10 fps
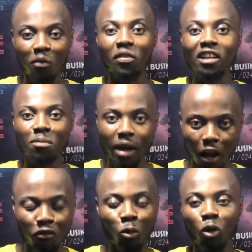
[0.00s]
of these men
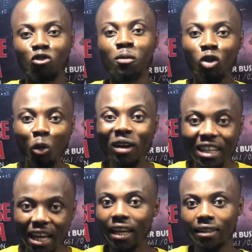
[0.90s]
afterwards be doing
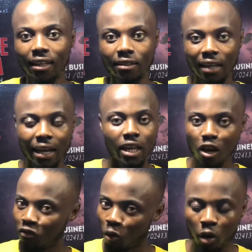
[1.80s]
DNA tests. Like,
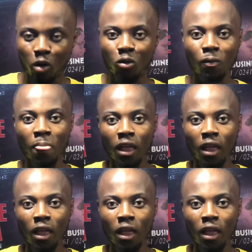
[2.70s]
yeah, for real.